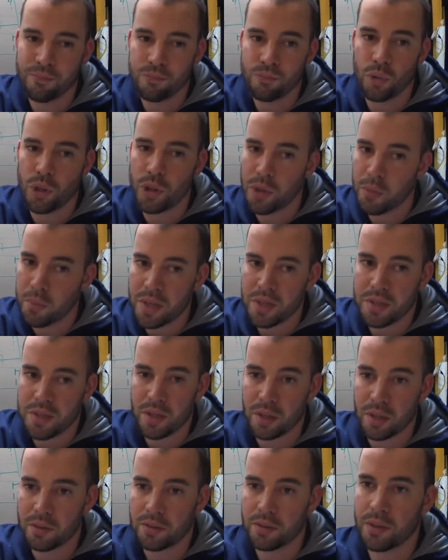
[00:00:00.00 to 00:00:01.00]
where you're
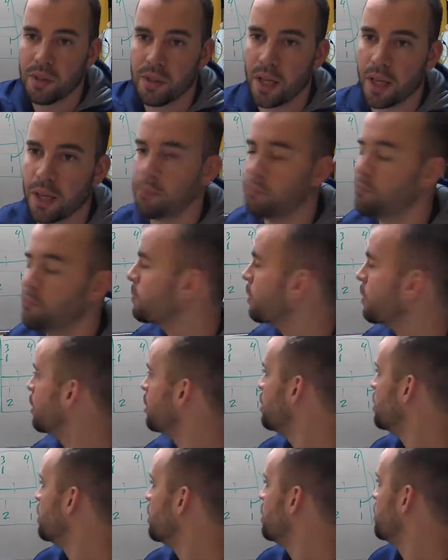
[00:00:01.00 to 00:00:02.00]
missing. Okay.
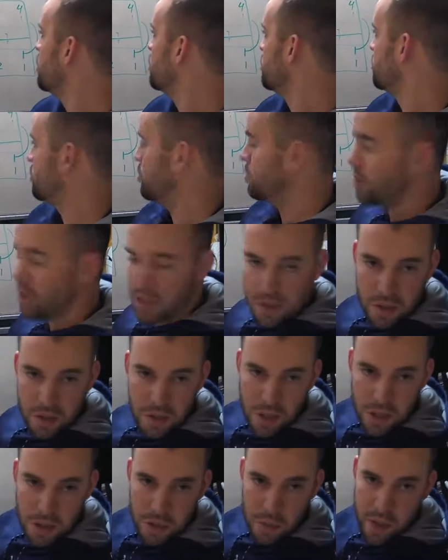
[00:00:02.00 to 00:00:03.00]
So
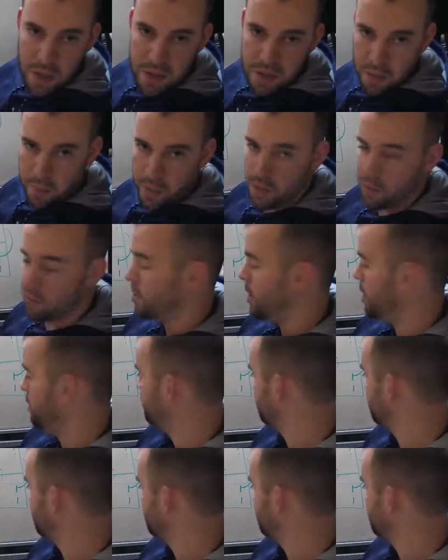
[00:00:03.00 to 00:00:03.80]
that's your basic butterfly.